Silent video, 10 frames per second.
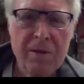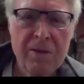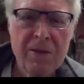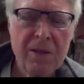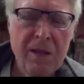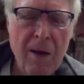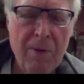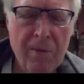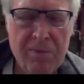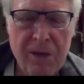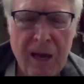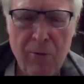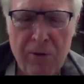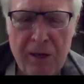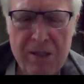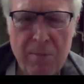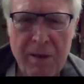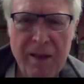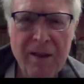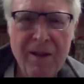CW table needs
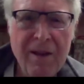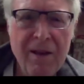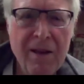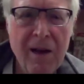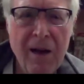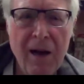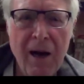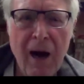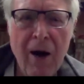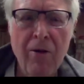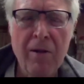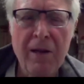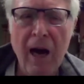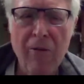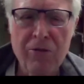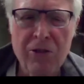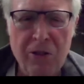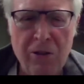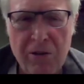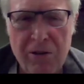to be out on the
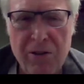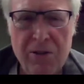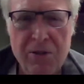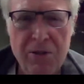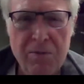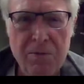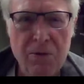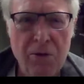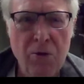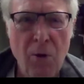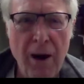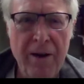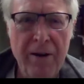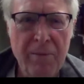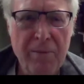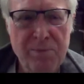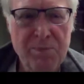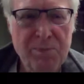outskirts so it's quieter.